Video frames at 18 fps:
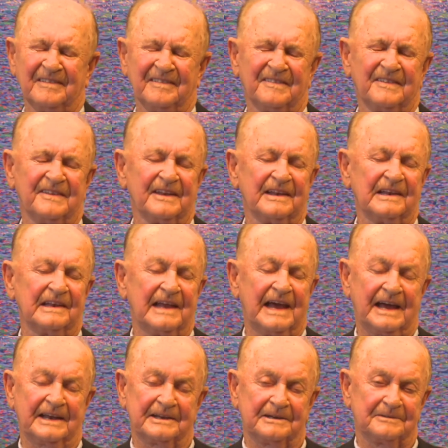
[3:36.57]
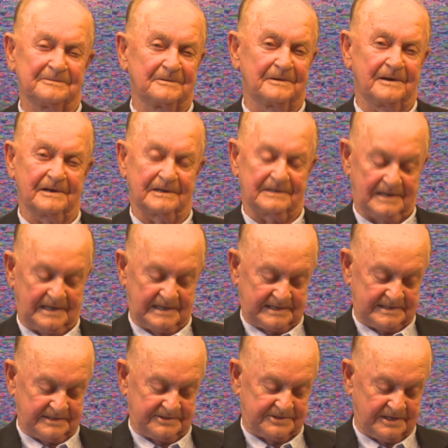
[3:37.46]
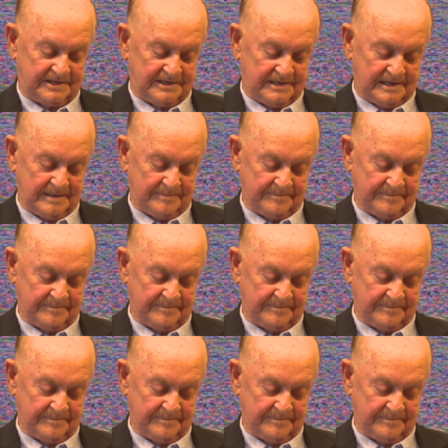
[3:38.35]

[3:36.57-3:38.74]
The letter worked like a charm.